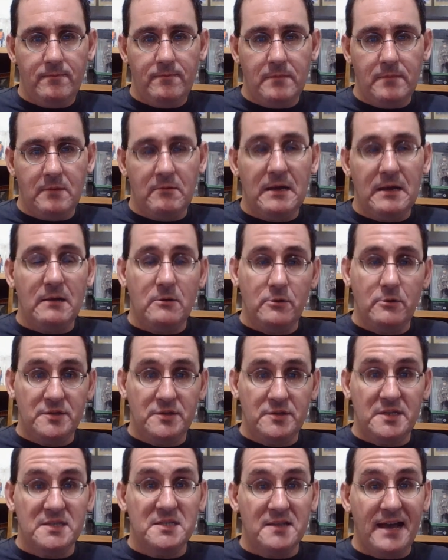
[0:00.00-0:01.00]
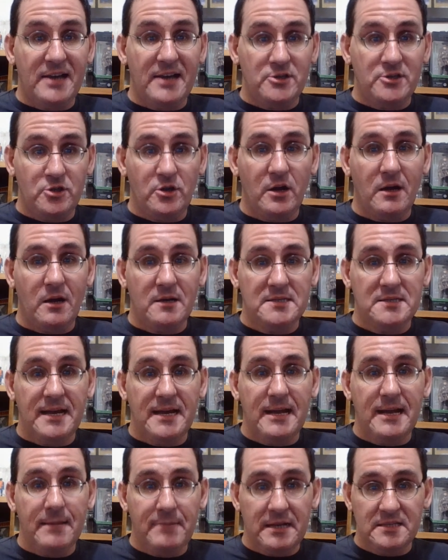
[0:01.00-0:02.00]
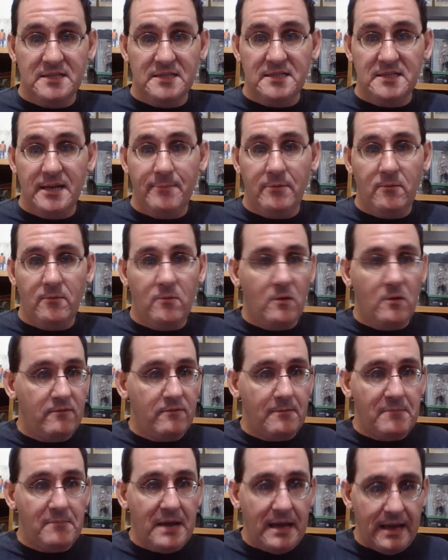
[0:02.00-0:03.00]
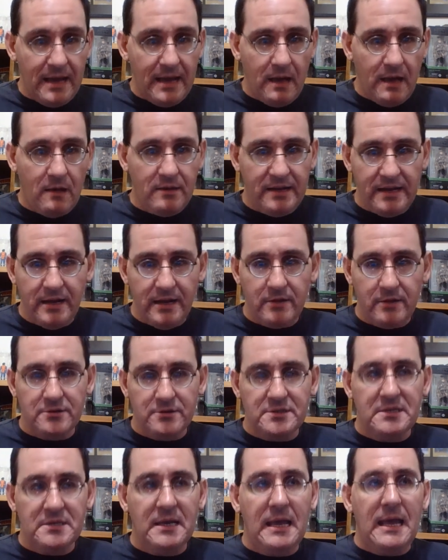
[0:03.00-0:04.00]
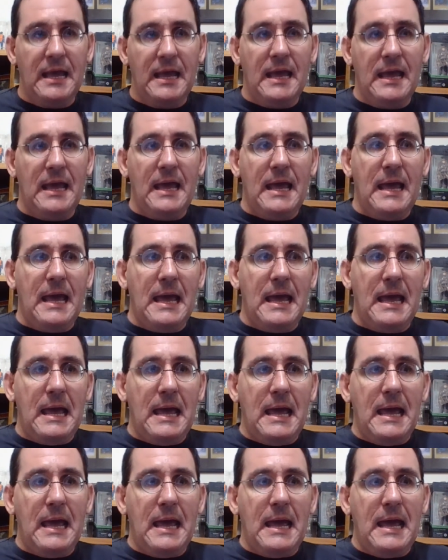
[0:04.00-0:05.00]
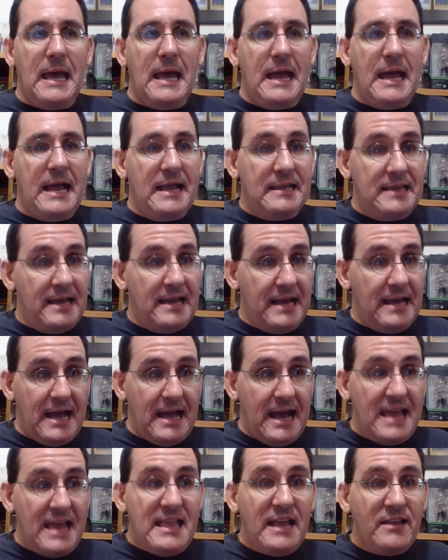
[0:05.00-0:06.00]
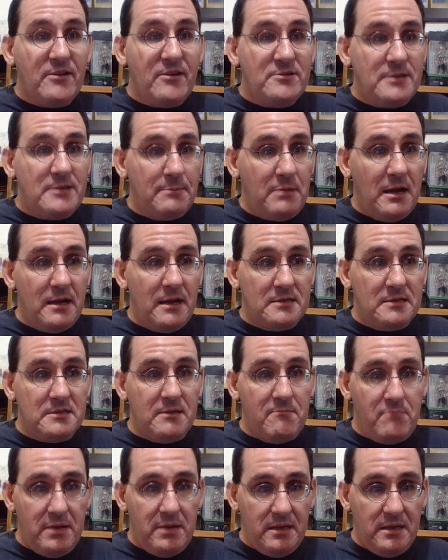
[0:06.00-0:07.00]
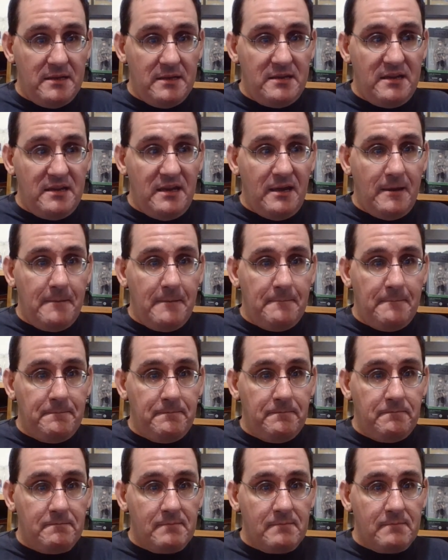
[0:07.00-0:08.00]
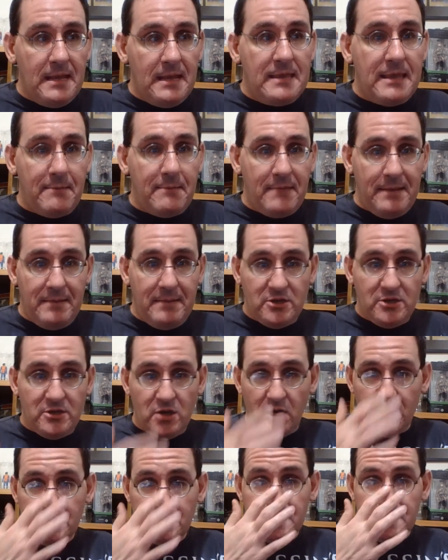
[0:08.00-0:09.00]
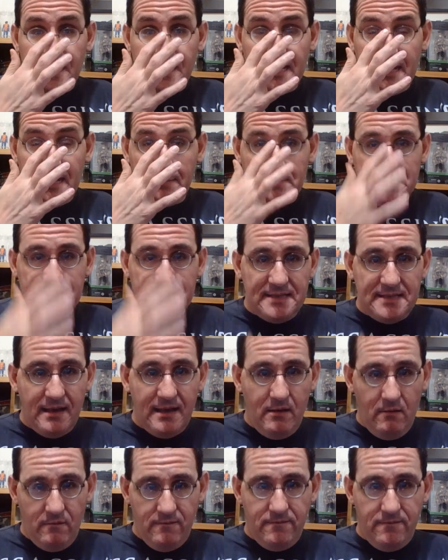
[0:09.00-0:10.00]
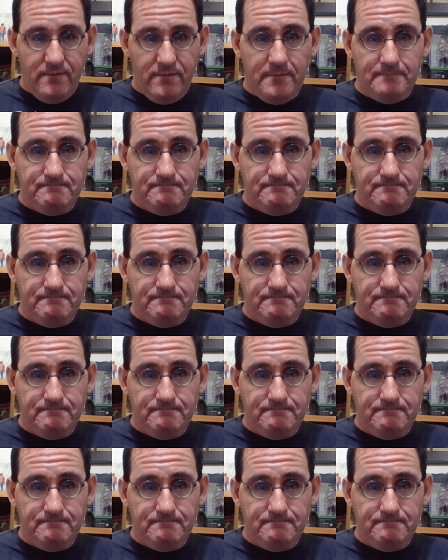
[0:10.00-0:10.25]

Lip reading: well, Uxas / Darkseid, about Steppenwolf, about all the others. And I think there's a possibility that maybe Darkseid himself